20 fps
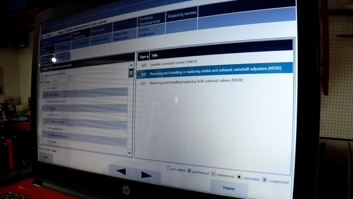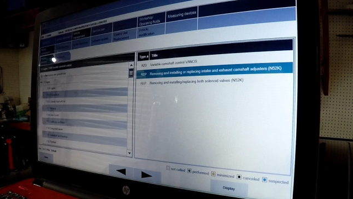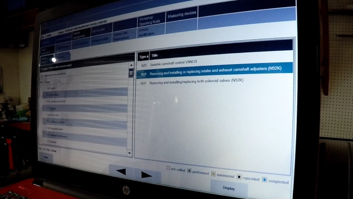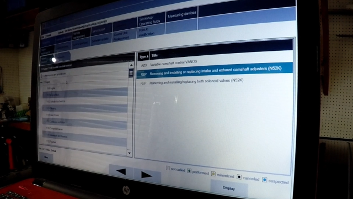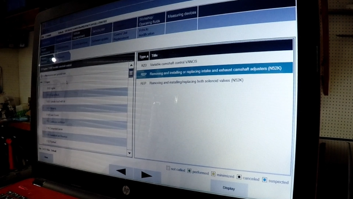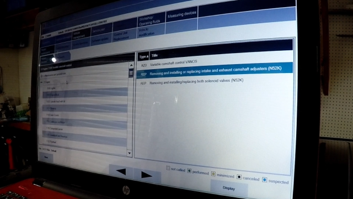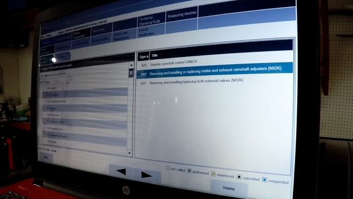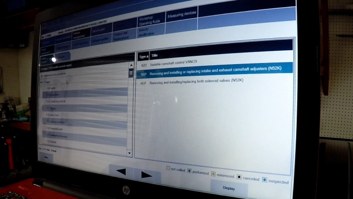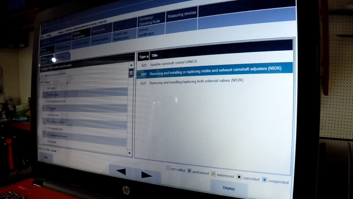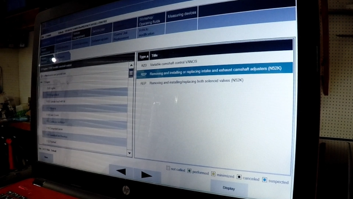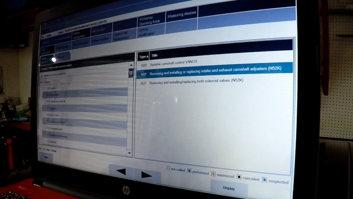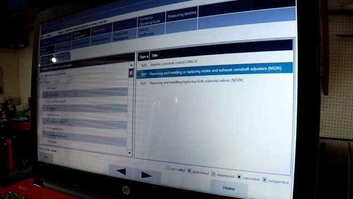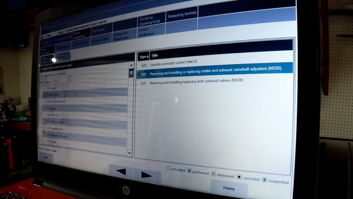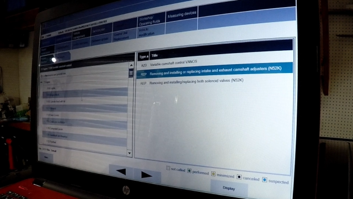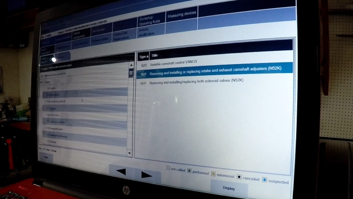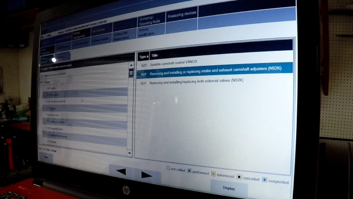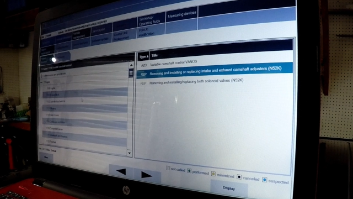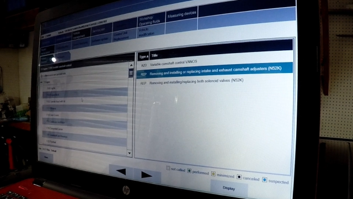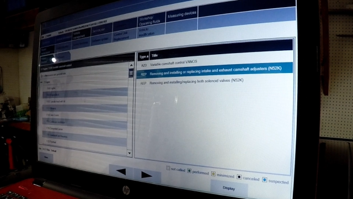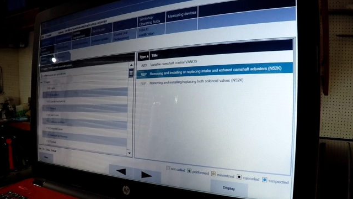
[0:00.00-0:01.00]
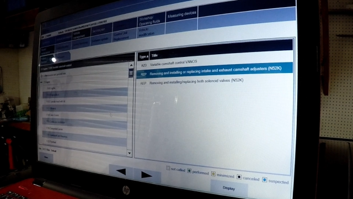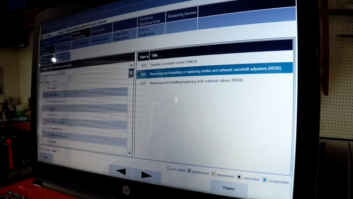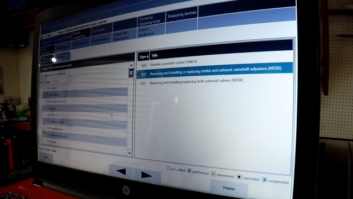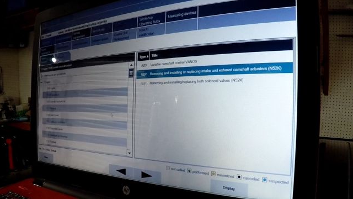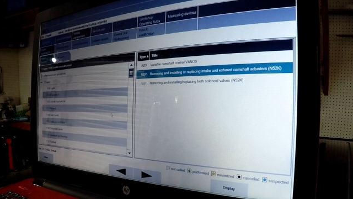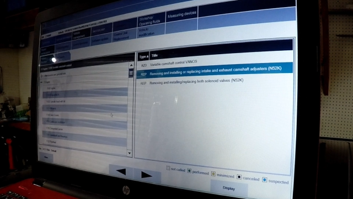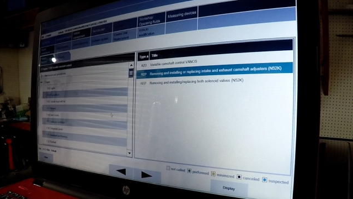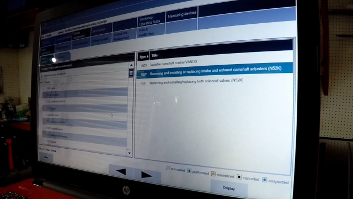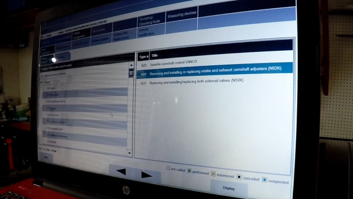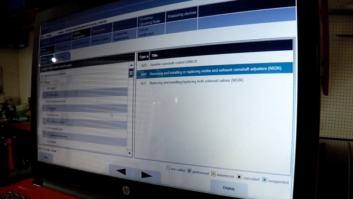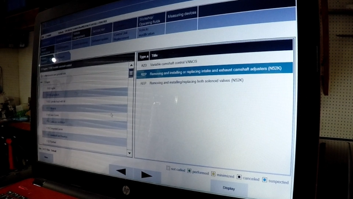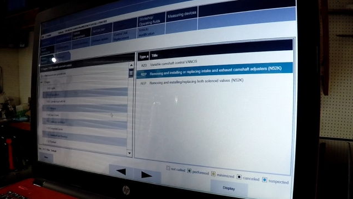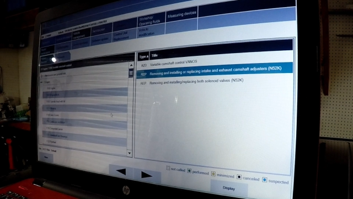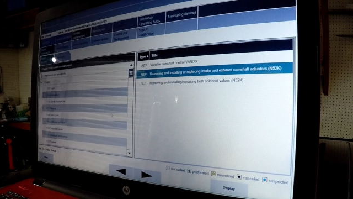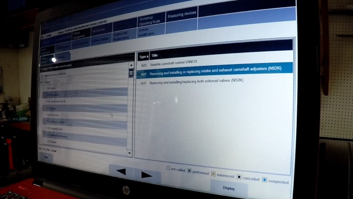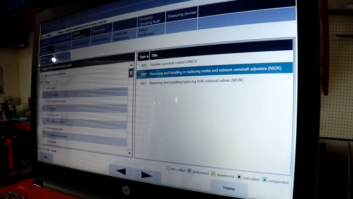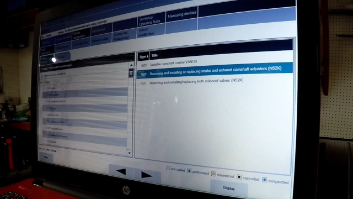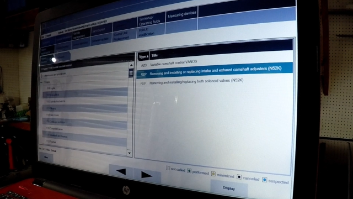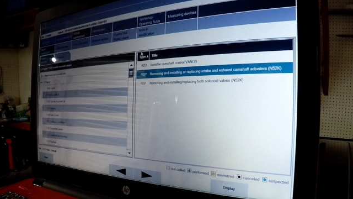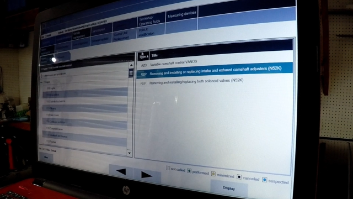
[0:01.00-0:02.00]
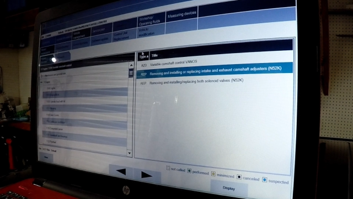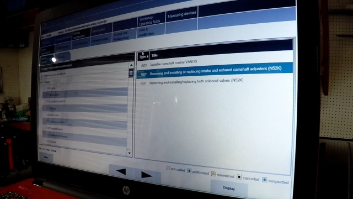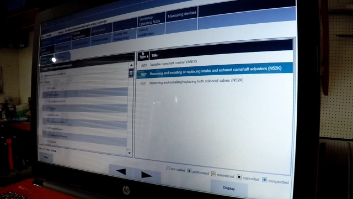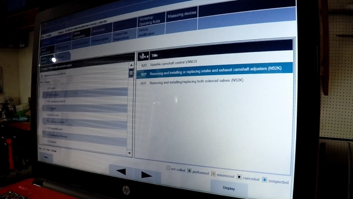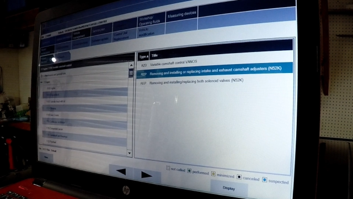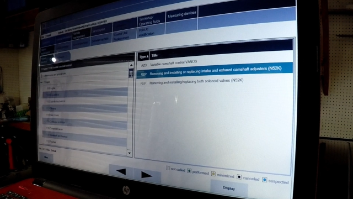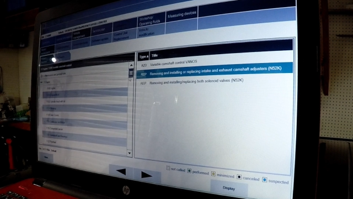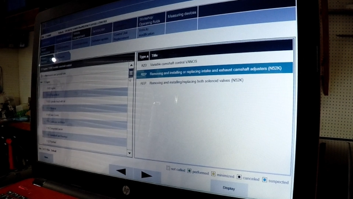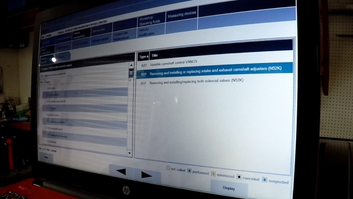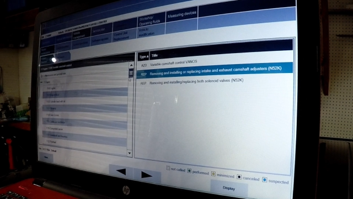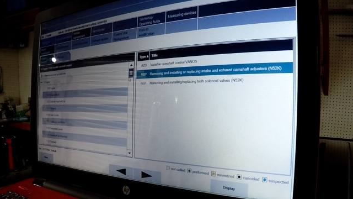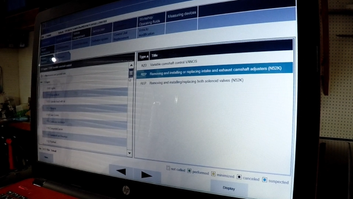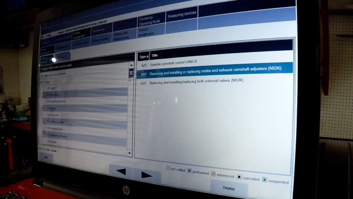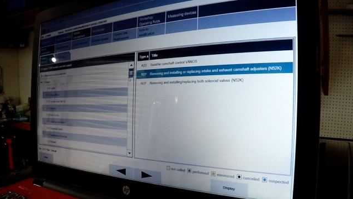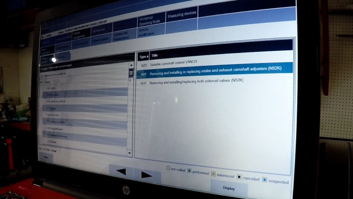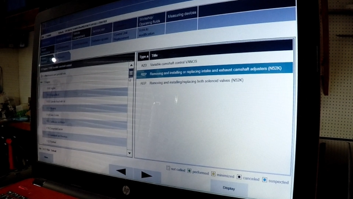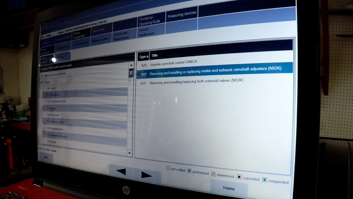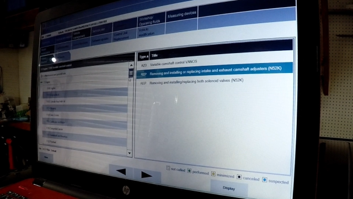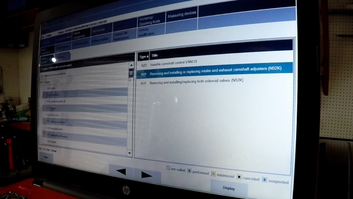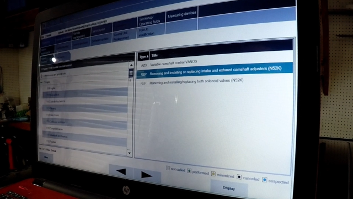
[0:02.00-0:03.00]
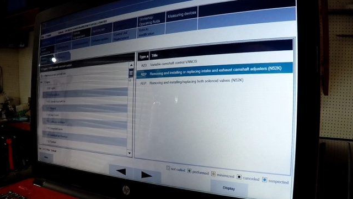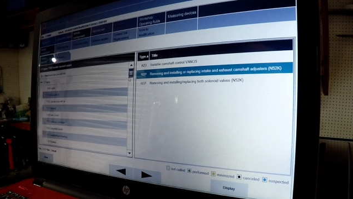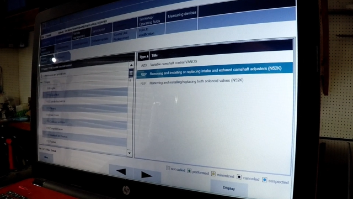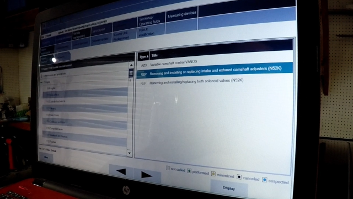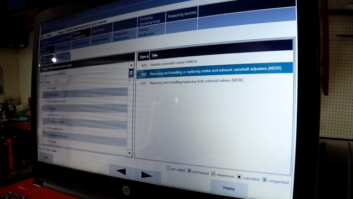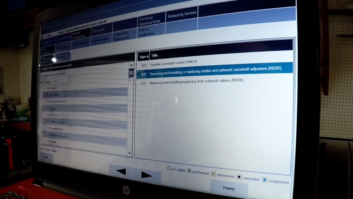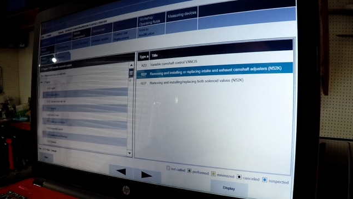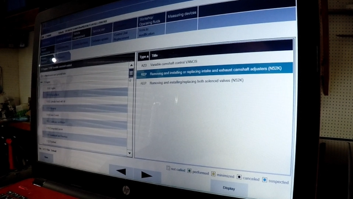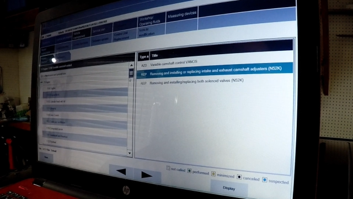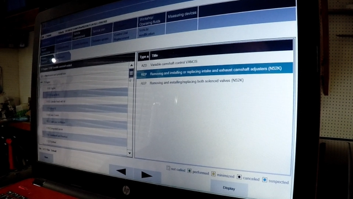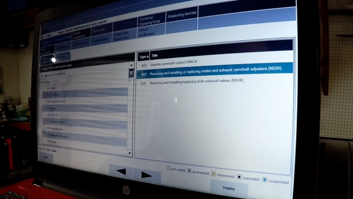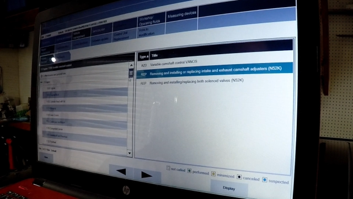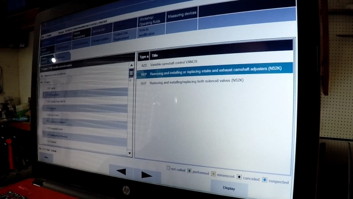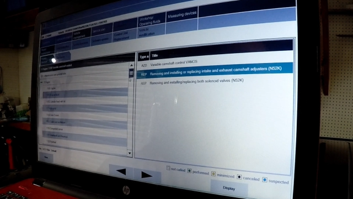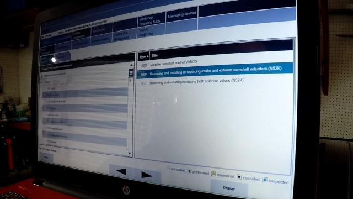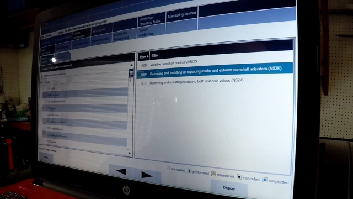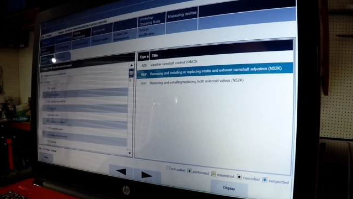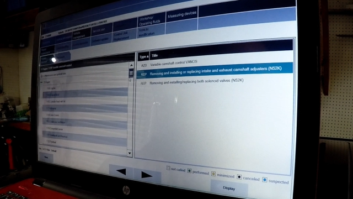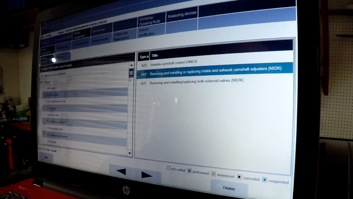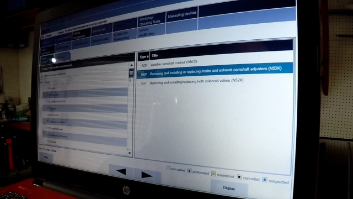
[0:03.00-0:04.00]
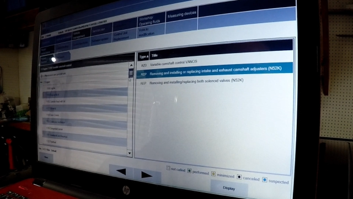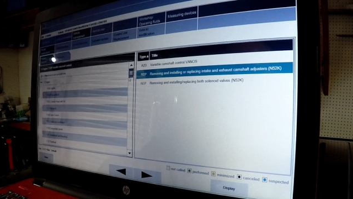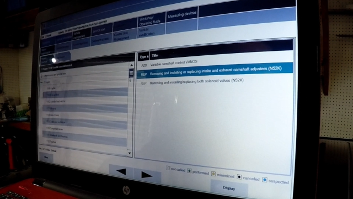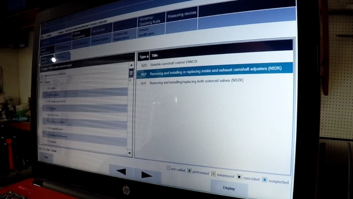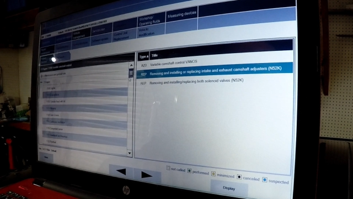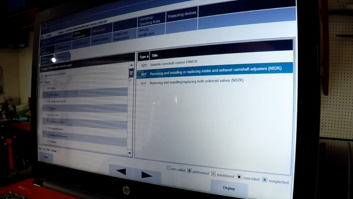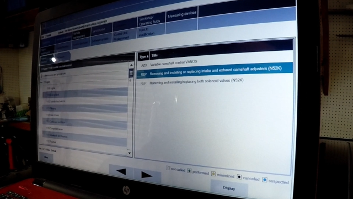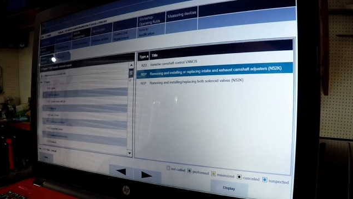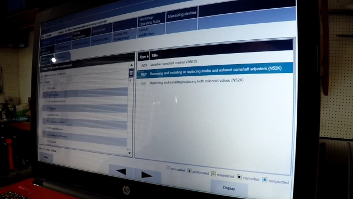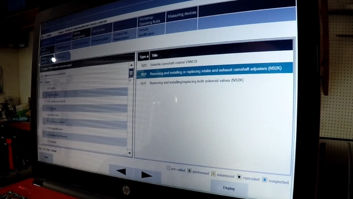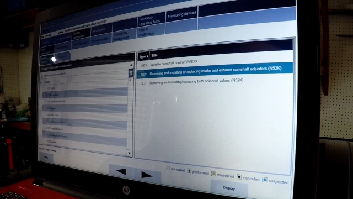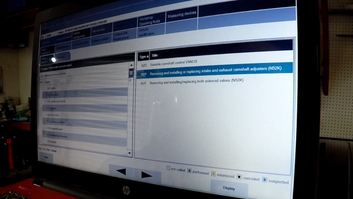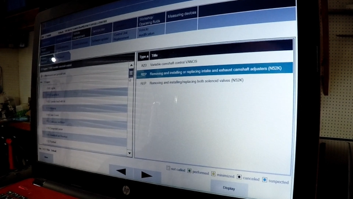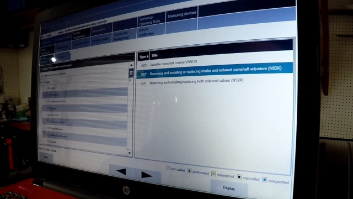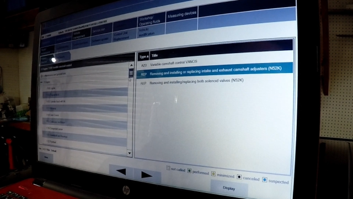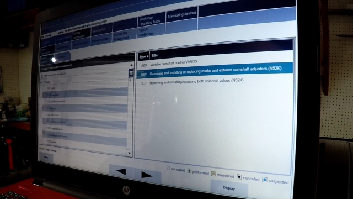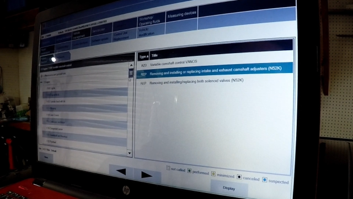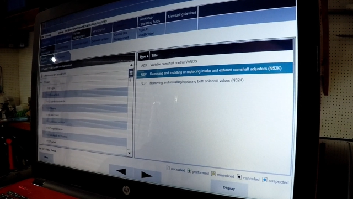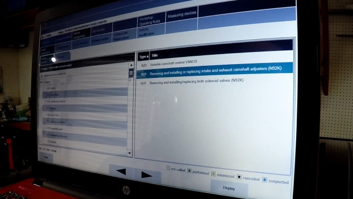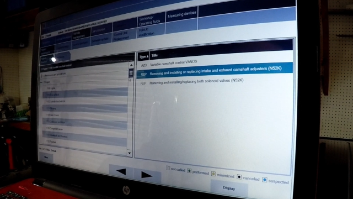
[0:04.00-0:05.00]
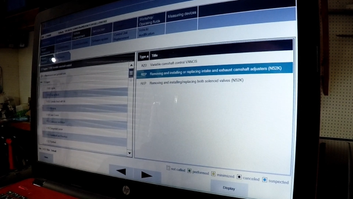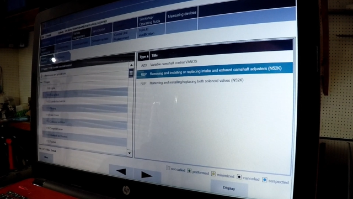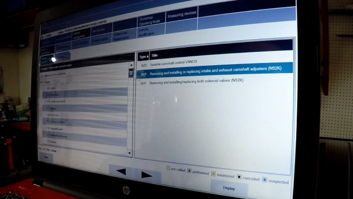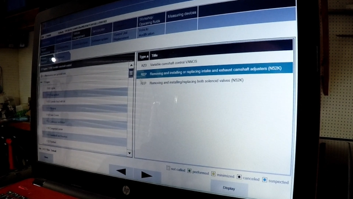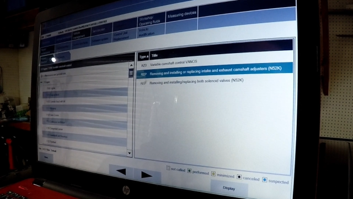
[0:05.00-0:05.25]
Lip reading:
Nobody's mouth can be seen.